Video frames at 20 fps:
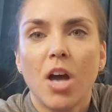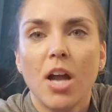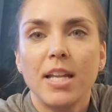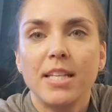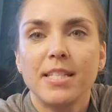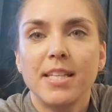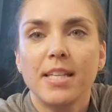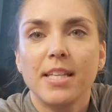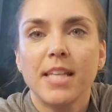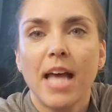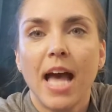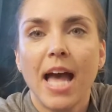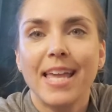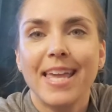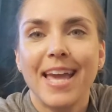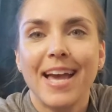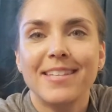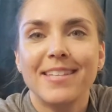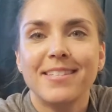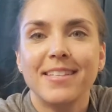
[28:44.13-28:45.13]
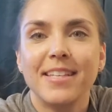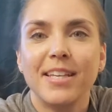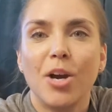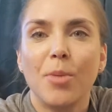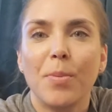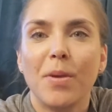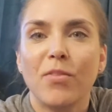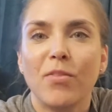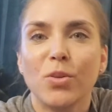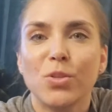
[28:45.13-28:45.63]
says, hi, Cassidy.
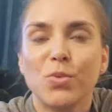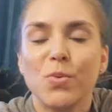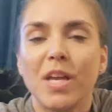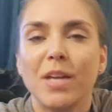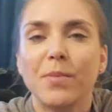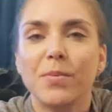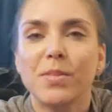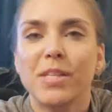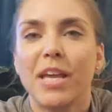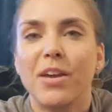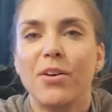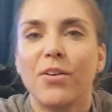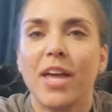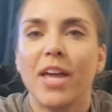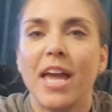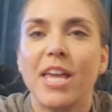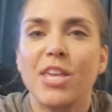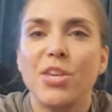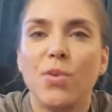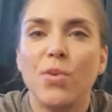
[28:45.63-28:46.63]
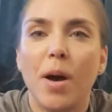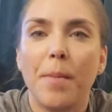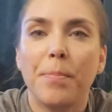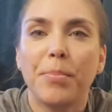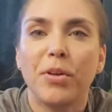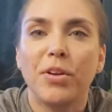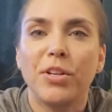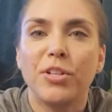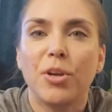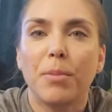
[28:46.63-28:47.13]
Hope everyone's weekend was A-okay. You
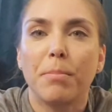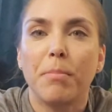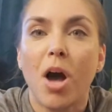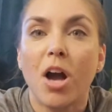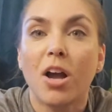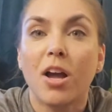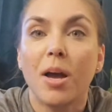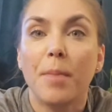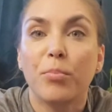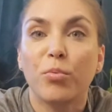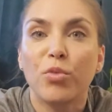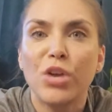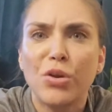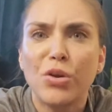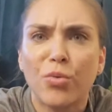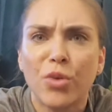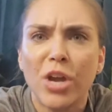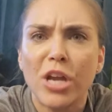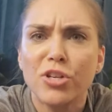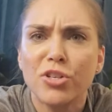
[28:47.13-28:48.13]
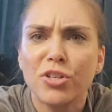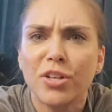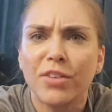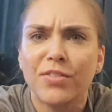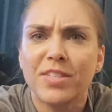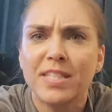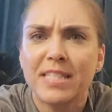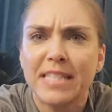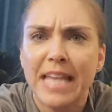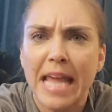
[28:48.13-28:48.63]
uploaded your mock-up recreation of
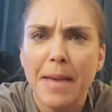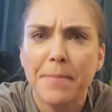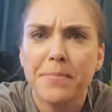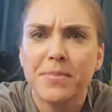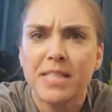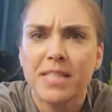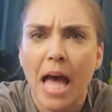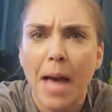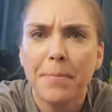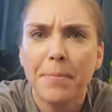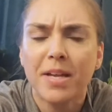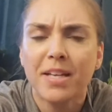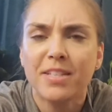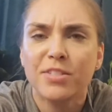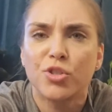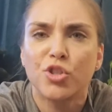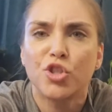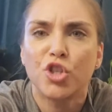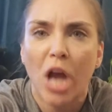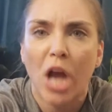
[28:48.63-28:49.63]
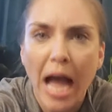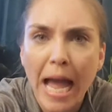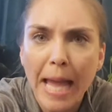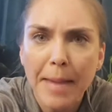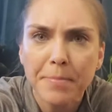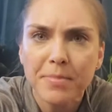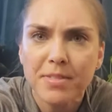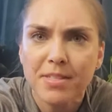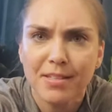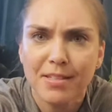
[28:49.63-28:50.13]
Sam Zabka's
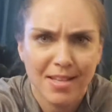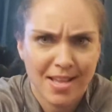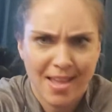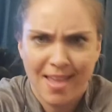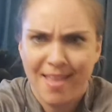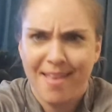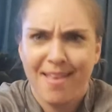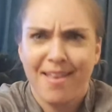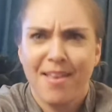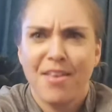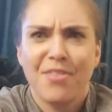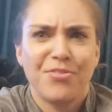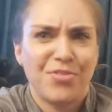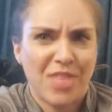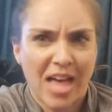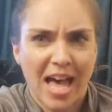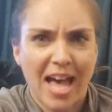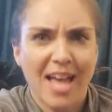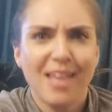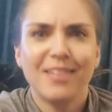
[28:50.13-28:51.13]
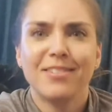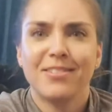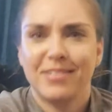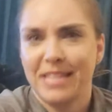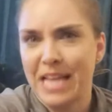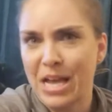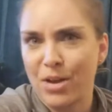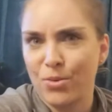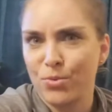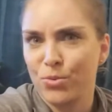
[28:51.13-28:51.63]
chimes? That
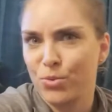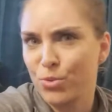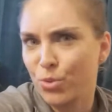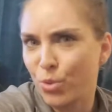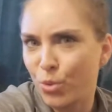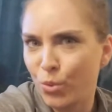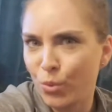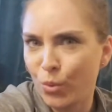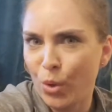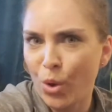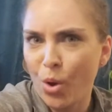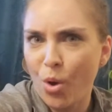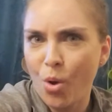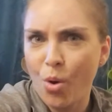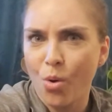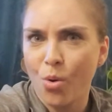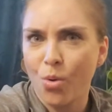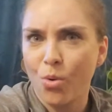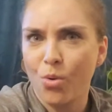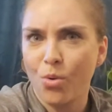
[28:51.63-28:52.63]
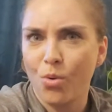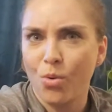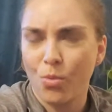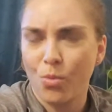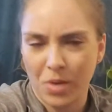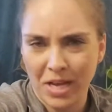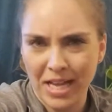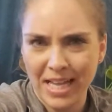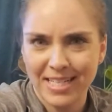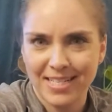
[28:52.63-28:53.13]
sounds cool.
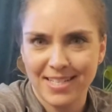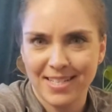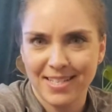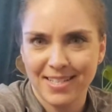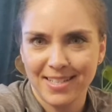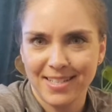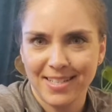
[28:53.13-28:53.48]
What?